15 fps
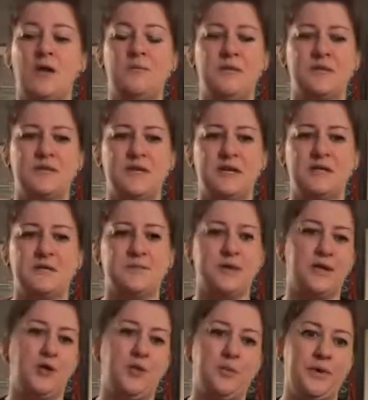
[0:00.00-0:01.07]
You'll see it
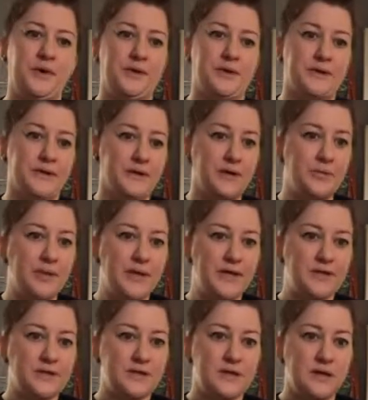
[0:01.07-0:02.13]
split open a little
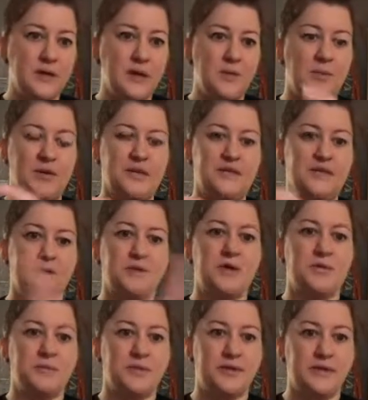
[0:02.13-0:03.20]
bit, but it didn't
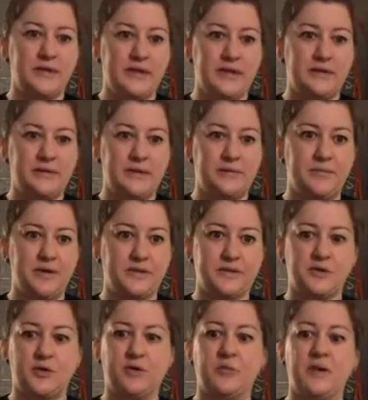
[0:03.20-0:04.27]
completely
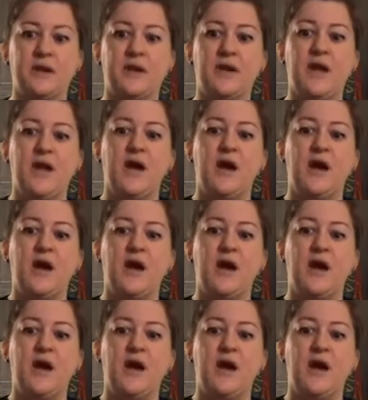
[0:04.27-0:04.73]
bust open.